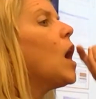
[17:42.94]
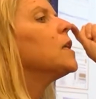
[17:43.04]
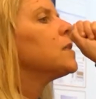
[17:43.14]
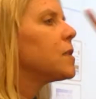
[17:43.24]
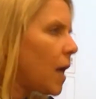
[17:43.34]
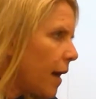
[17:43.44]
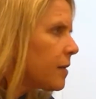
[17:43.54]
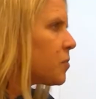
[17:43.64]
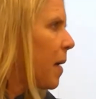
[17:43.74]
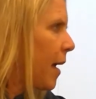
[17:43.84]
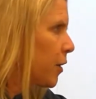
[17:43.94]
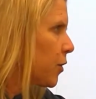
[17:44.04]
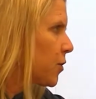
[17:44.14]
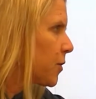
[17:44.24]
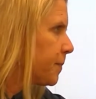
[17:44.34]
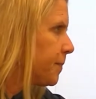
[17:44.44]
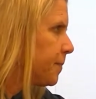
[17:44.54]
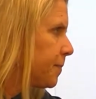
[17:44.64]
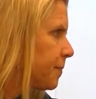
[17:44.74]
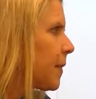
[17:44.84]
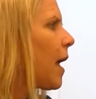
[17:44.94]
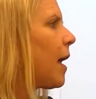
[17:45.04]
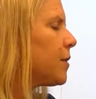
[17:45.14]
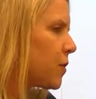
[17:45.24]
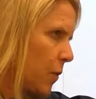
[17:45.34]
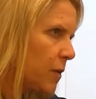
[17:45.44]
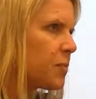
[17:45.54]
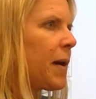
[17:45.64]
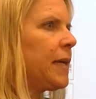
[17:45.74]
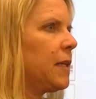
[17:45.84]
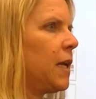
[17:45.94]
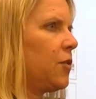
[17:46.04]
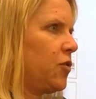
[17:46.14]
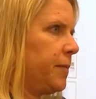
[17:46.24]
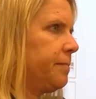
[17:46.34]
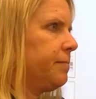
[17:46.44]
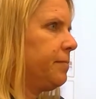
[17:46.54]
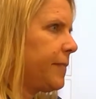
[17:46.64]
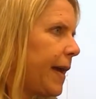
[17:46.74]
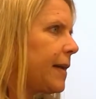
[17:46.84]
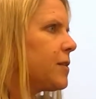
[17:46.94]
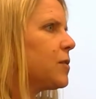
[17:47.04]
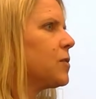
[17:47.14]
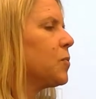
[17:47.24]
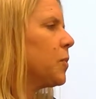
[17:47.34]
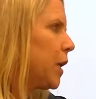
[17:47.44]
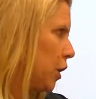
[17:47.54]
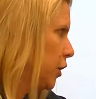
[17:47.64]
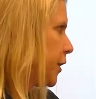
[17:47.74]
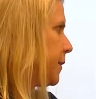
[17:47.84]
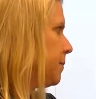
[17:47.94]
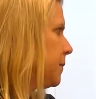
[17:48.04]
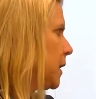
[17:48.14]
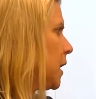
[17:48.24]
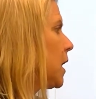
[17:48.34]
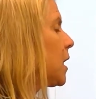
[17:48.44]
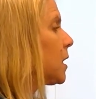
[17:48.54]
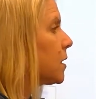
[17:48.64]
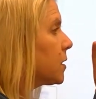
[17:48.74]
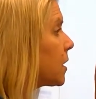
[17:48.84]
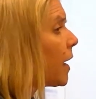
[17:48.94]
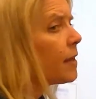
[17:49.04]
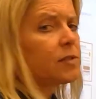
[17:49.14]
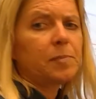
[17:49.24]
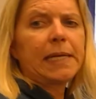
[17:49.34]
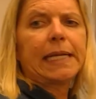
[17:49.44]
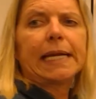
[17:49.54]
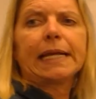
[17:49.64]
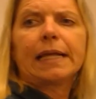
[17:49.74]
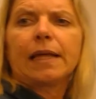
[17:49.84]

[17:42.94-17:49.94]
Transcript: Size matters, and so does myelination. That's what you learn. Size meaning